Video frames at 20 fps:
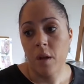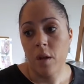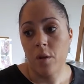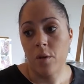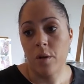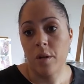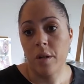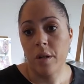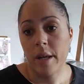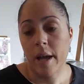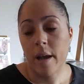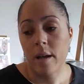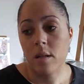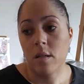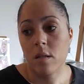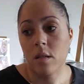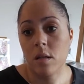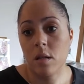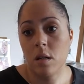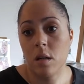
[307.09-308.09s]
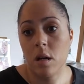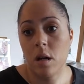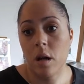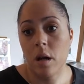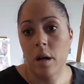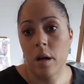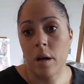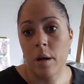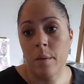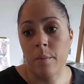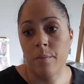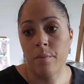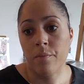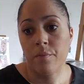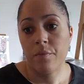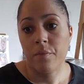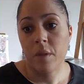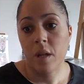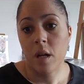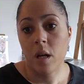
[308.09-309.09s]
You can get
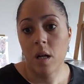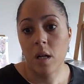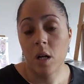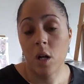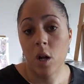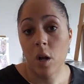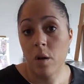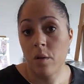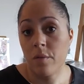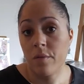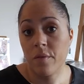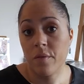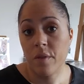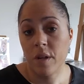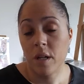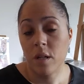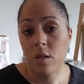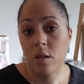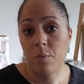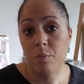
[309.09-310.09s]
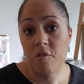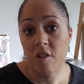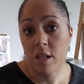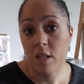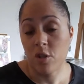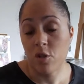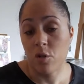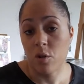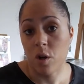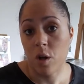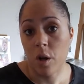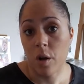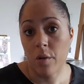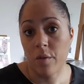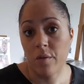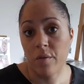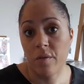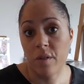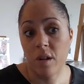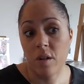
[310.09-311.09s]
clothed figure, you practice your clothed
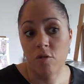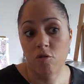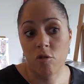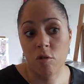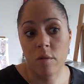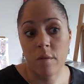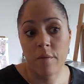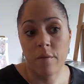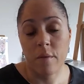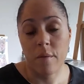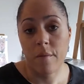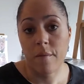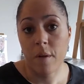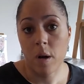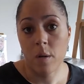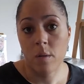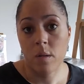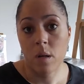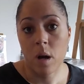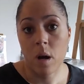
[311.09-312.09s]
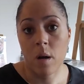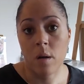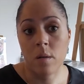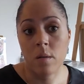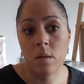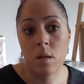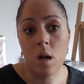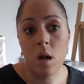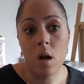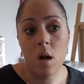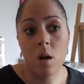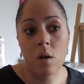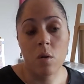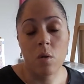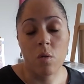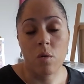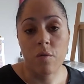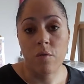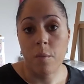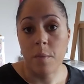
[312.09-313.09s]
figure drawing from photos
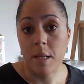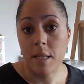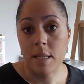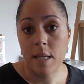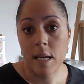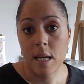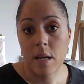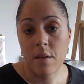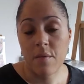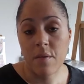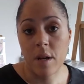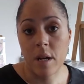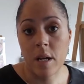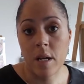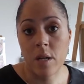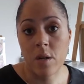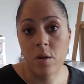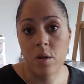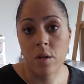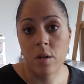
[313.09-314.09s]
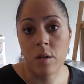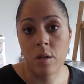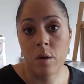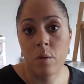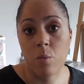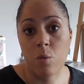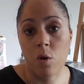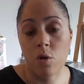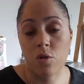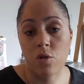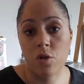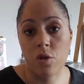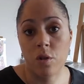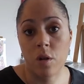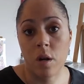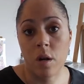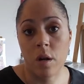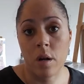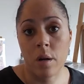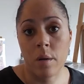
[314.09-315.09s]
or from the TV. You can watch,
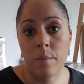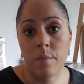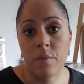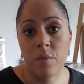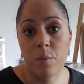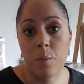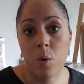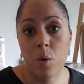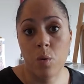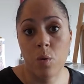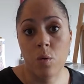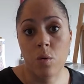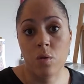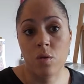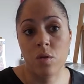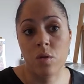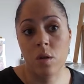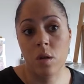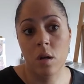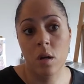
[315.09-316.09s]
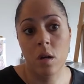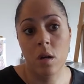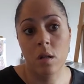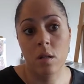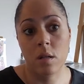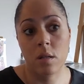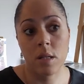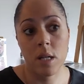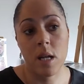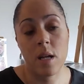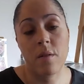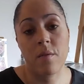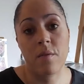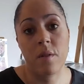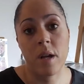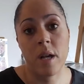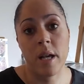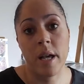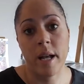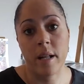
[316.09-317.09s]
pause the
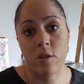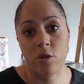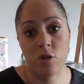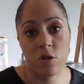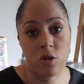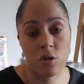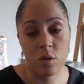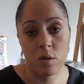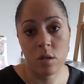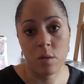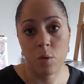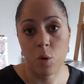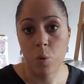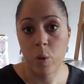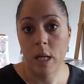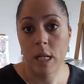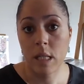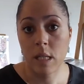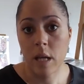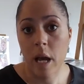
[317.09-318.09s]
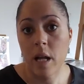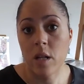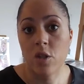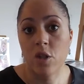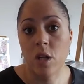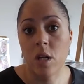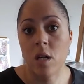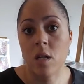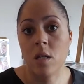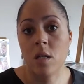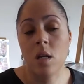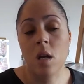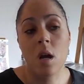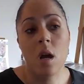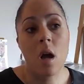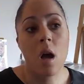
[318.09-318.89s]
TV and just do some quick sketches.